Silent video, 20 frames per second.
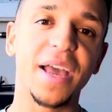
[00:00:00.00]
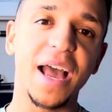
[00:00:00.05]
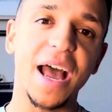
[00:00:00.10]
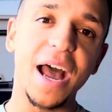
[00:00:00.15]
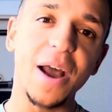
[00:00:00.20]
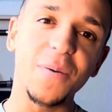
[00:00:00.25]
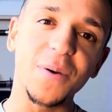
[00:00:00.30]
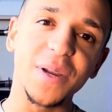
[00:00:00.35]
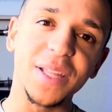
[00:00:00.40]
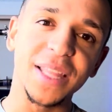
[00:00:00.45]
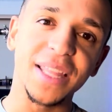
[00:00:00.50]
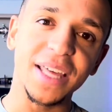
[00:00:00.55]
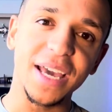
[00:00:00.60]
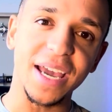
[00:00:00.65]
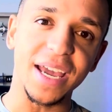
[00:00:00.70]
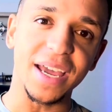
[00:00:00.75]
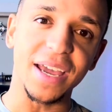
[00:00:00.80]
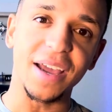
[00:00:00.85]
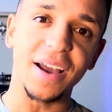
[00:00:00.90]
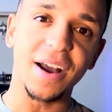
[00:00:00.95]
how would
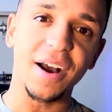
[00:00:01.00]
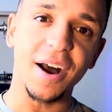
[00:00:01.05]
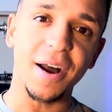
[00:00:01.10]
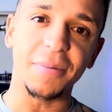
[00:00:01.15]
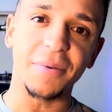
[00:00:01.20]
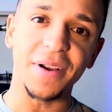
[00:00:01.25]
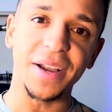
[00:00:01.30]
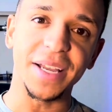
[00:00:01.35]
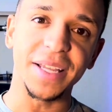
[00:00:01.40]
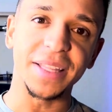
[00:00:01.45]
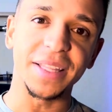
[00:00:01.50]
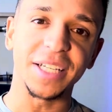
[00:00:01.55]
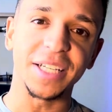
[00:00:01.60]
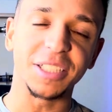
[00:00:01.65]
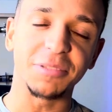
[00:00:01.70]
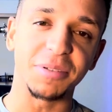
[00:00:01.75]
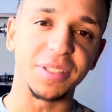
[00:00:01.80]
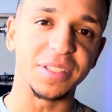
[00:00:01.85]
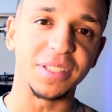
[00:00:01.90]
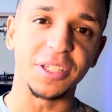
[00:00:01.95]
they operate in
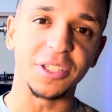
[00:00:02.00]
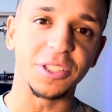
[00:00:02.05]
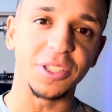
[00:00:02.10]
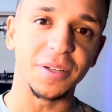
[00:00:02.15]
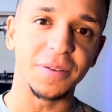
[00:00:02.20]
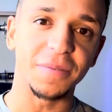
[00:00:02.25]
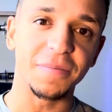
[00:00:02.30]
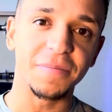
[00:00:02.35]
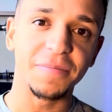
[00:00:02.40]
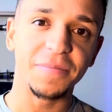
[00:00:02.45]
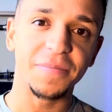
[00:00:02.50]
this position?